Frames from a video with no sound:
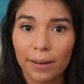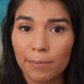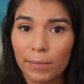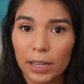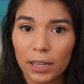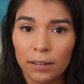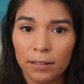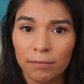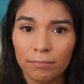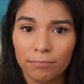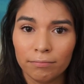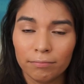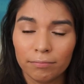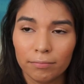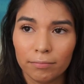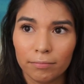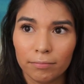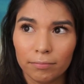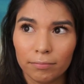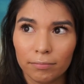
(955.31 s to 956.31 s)
I mean,
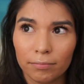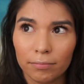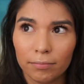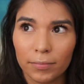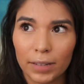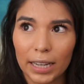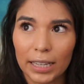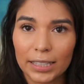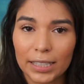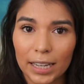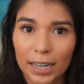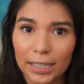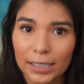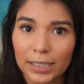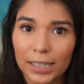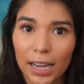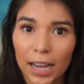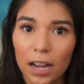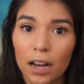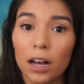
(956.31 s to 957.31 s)
it's gonna
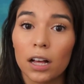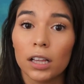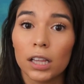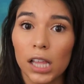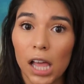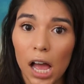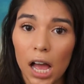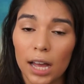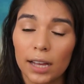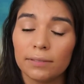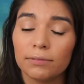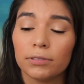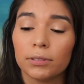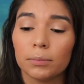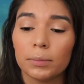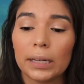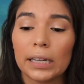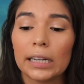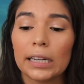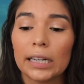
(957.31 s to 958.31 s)
take a lot
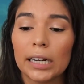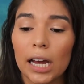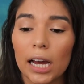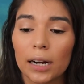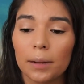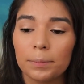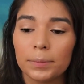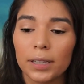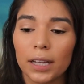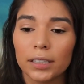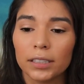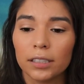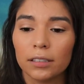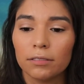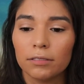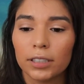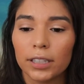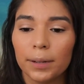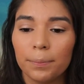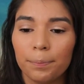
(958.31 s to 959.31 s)
for me to not obsess
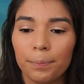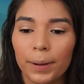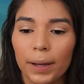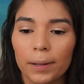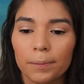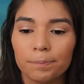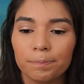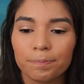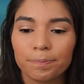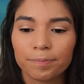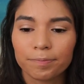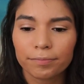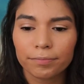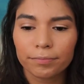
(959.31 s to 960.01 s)
over it, but